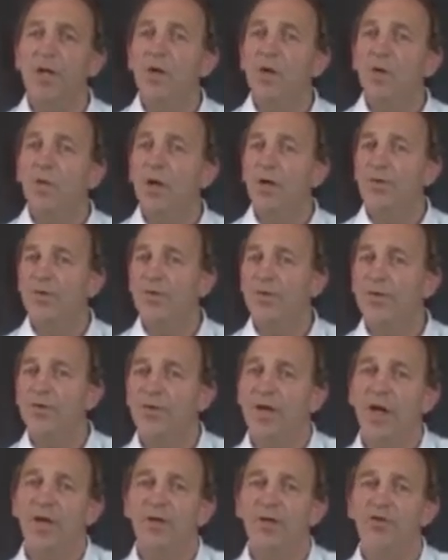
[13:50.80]
Whilst the
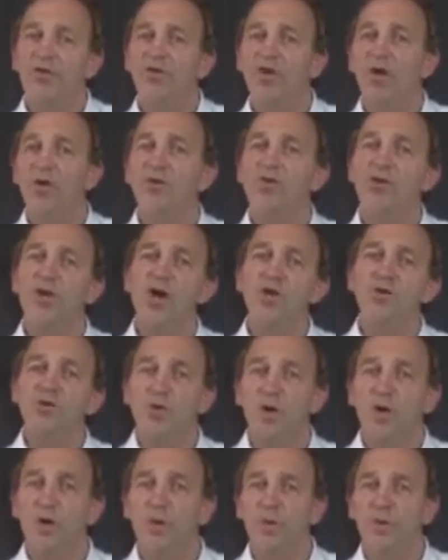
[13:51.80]
studies show no
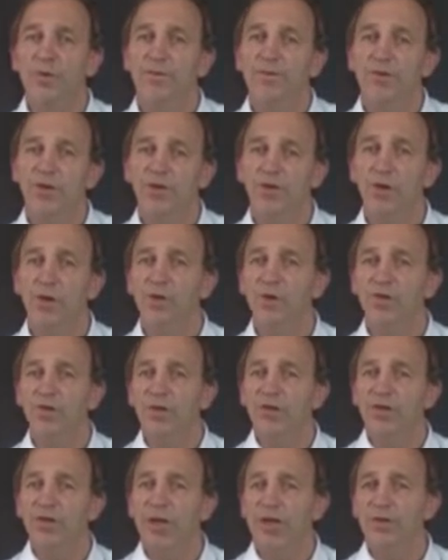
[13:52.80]
role for shoulder
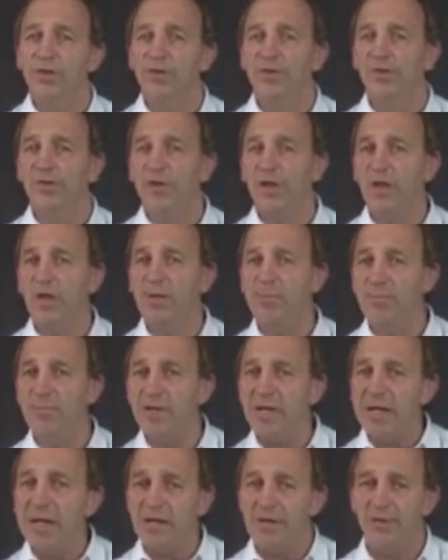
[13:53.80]
injection for a
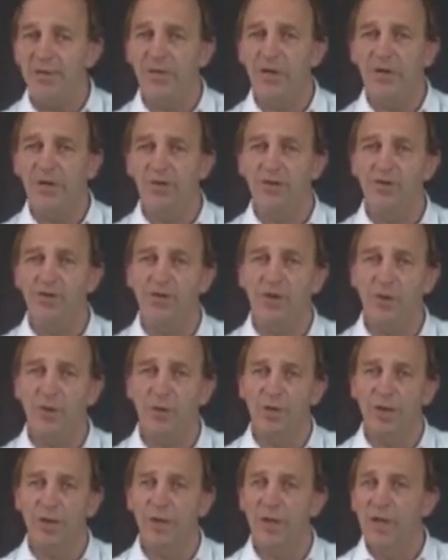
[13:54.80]
complete frozen
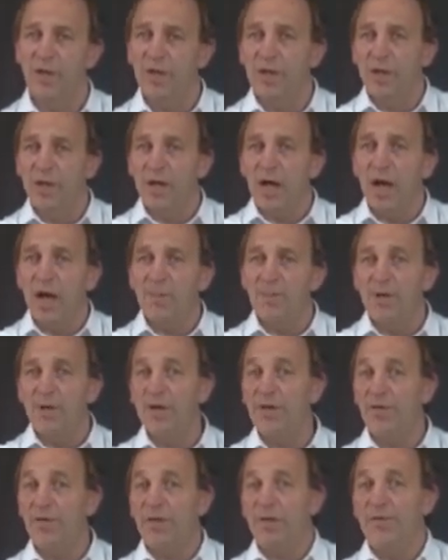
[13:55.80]
shoulder, I
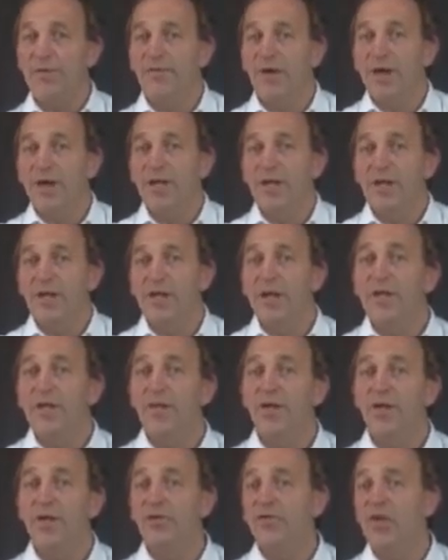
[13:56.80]
personally find
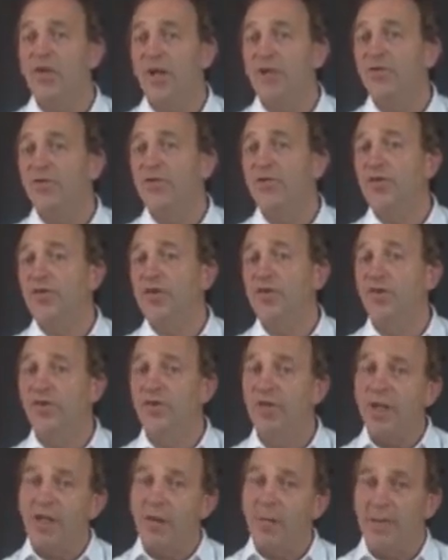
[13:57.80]
that injections can
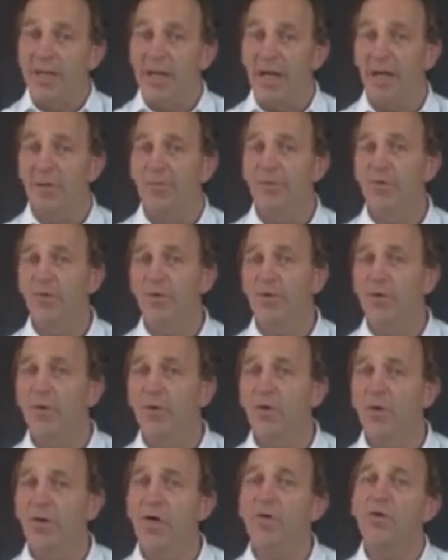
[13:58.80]
still be
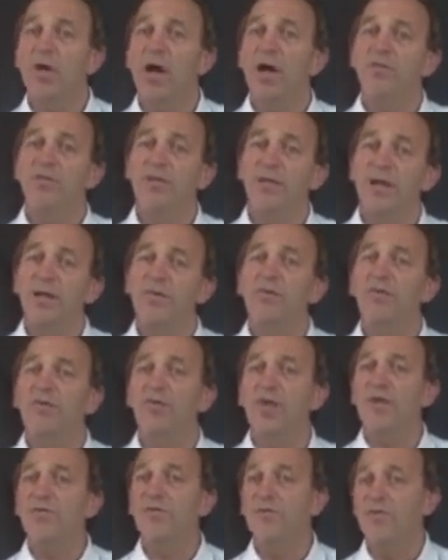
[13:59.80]
helpful, although you have to give
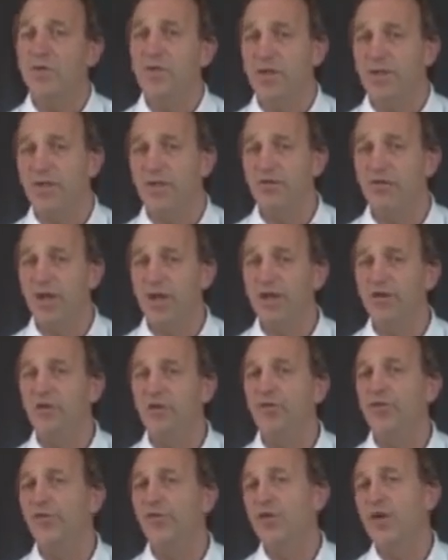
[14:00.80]
several
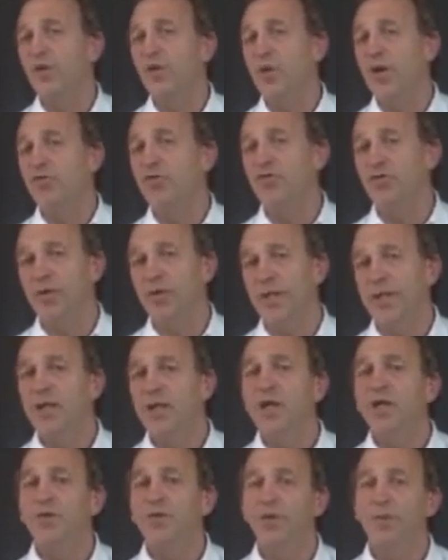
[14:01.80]
injections sequentially
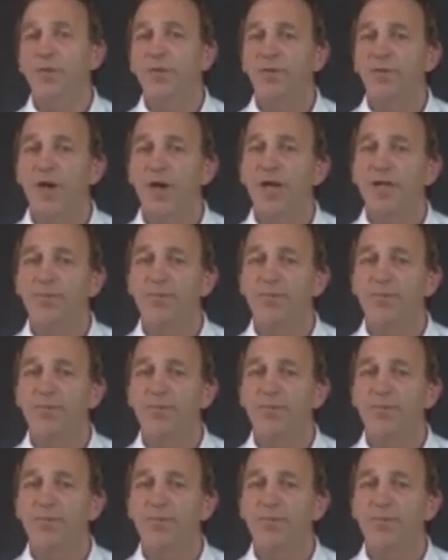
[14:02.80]
to provide